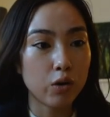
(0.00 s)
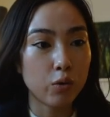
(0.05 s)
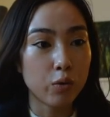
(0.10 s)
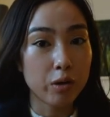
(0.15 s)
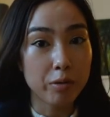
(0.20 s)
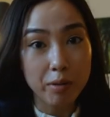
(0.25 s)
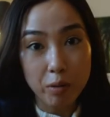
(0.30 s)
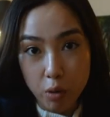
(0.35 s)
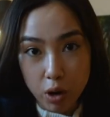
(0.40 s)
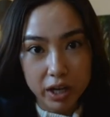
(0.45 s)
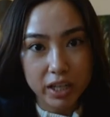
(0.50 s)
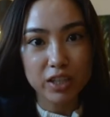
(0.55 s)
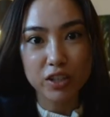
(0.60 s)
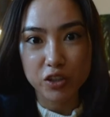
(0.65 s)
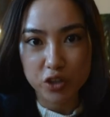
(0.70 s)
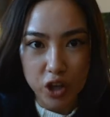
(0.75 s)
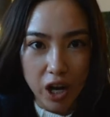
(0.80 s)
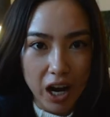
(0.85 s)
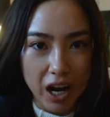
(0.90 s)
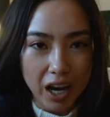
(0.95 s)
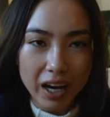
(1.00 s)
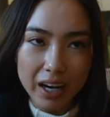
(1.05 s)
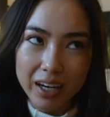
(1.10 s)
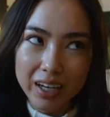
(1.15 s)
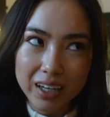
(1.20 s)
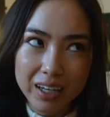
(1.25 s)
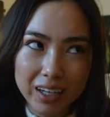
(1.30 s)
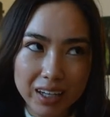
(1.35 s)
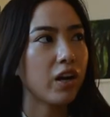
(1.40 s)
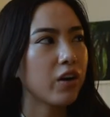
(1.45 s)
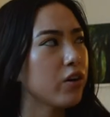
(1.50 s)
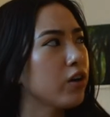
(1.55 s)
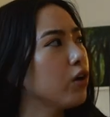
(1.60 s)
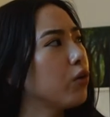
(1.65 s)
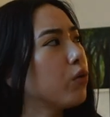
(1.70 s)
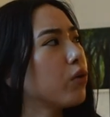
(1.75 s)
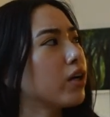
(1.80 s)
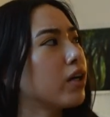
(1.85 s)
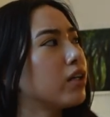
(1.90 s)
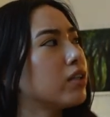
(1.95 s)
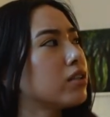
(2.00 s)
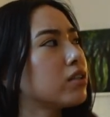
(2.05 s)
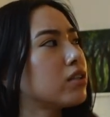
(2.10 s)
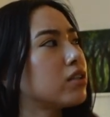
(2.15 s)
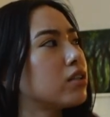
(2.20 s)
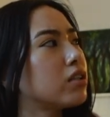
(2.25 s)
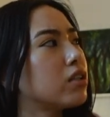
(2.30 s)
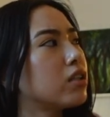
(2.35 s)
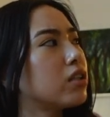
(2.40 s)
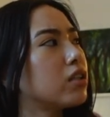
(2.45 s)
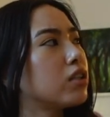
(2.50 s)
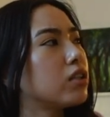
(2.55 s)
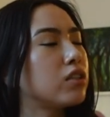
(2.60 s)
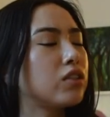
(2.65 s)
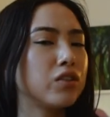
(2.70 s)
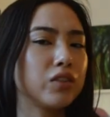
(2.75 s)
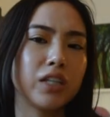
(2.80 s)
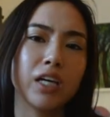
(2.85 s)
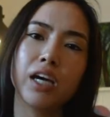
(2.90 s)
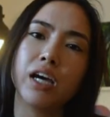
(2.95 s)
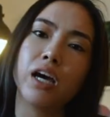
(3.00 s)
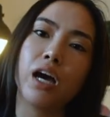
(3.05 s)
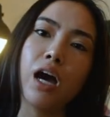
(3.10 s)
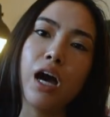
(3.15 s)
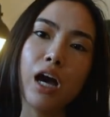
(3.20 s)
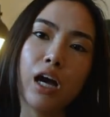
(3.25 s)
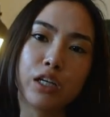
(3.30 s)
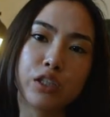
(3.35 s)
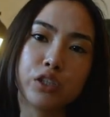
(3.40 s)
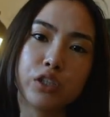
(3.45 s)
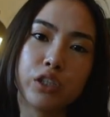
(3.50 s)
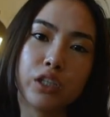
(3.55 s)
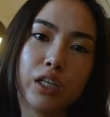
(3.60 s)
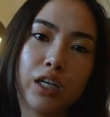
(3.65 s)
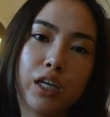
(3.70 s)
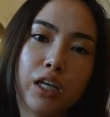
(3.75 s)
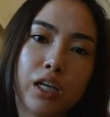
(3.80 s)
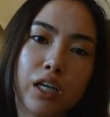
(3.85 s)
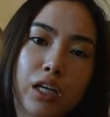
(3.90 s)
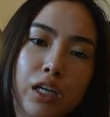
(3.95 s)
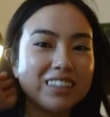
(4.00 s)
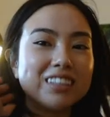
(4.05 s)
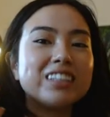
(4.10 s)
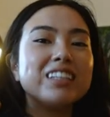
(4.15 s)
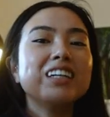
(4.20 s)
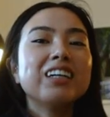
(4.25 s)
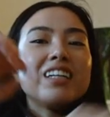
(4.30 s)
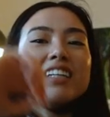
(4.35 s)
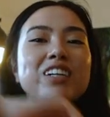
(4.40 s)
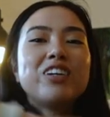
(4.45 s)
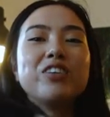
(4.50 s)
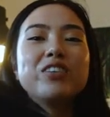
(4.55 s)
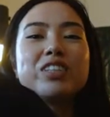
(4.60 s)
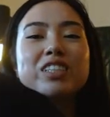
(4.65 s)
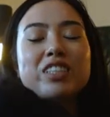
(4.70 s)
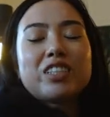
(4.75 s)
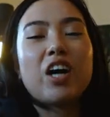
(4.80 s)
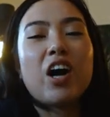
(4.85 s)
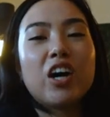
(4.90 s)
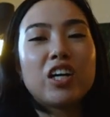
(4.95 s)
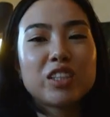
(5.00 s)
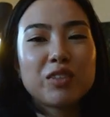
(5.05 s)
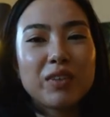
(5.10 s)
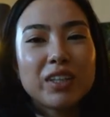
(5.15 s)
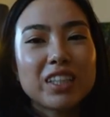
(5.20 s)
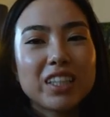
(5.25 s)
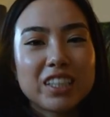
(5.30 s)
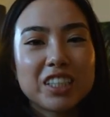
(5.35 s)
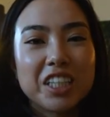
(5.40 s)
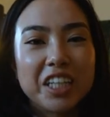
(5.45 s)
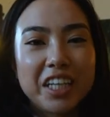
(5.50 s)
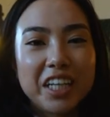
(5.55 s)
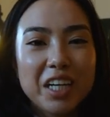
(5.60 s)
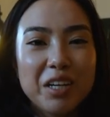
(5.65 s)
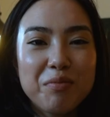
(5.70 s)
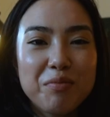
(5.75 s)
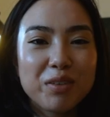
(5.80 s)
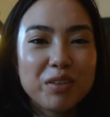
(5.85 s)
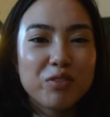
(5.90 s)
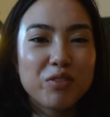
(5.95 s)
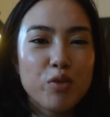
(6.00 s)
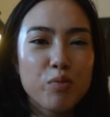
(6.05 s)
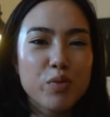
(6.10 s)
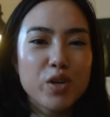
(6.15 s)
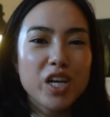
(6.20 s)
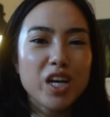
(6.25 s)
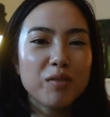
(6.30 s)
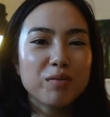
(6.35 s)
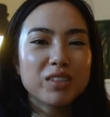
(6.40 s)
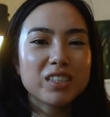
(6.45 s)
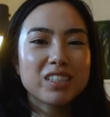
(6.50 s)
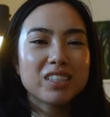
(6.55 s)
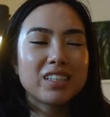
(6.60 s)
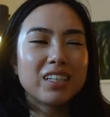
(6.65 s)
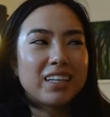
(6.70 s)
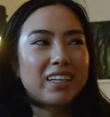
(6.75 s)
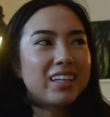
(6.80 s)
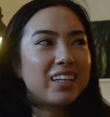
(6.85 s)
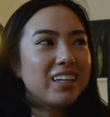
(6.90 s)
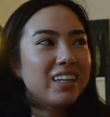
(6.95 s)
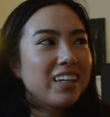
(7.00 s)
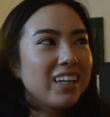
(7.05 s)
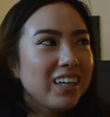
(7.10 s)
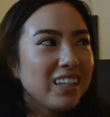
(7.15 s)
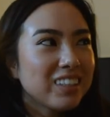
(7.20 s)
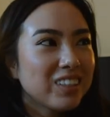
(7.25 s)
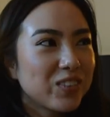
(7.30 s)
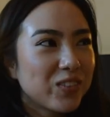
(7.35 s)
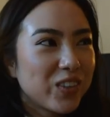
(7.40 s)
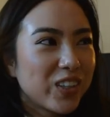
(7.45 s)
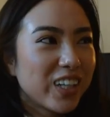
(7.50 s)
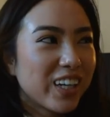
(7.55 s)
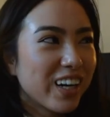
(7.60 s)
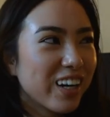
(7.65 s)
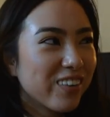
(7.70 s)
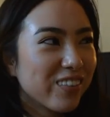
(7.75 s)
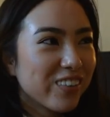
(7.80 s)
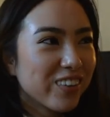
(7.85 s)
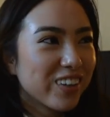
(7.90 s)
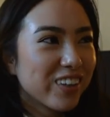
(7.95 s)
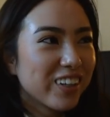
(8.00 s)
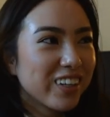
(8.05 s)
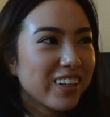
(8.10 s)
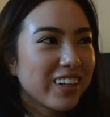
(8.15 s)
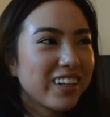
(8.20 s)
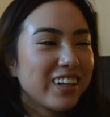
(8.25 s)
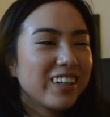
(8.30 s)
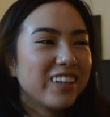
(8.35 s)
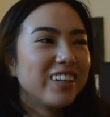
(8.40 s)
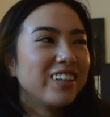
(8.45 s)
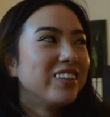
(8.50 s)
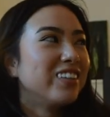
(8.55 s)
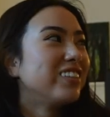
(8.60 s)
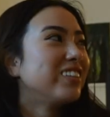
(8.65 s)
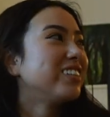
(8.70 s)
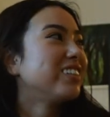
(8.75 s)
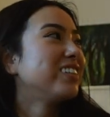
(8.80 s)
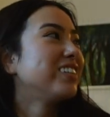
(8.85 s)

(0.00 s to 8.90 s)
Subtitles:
we've been wanting to try. I don't know what else to get, actually. Leon always talks about the chicken, but for me, I'm just like, that's whatever, you know.